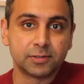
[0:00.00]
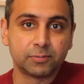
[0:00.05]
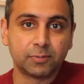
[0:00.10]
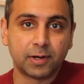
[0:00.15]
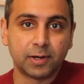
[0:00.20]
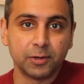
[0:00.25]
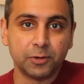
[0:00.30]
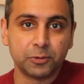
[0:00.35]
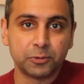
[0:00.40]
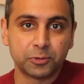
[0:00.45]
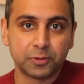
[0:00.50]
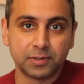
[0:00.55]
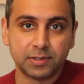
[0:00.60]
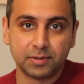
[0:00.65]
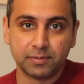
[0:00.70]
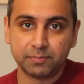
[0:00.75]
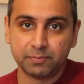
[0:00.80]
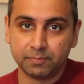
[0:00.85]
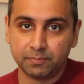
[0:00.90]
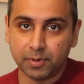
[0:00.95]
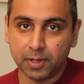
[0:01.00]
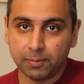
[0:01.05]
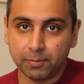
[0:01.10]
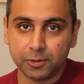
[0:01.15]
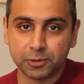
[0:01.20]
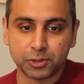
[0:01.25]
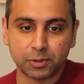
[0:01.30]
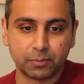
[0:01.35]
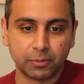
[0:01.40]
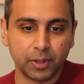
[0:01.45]
why you should
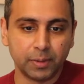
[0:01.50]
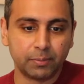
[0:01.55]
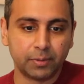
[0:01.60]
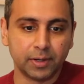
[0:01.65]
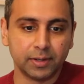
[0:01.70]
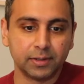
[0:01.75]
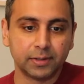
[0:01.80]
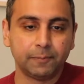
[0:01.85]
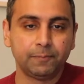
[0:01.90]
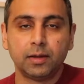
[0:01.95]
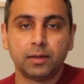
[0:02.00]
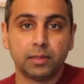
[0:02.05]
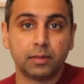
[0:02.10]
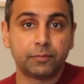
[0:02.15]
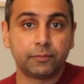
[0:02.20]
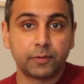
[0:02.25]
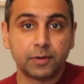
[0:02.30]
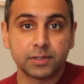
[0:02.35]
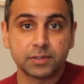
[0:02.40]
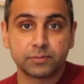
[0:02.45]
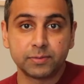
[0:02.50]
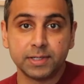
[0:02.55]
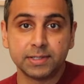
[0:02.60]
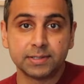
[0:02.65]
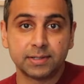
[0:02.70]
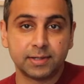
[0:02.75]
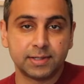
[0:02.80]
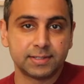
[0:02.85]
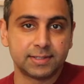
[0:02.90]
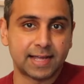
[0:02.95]
publish a preprint. The first
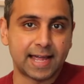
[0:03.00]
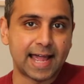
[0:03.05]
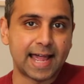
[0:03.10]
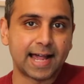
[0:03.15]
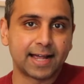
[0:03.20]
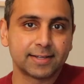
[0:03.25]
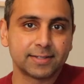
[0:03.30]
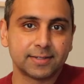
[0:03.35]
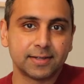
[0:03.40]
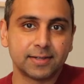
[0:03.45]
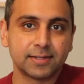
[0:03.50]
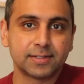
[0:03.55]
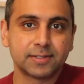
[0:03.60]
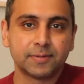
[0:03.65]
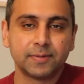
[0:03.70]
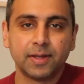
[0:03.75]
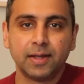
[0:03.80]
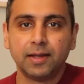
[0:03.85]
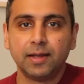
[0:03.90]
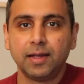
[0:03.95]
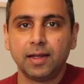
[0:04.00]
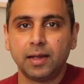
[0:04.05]
reason is access.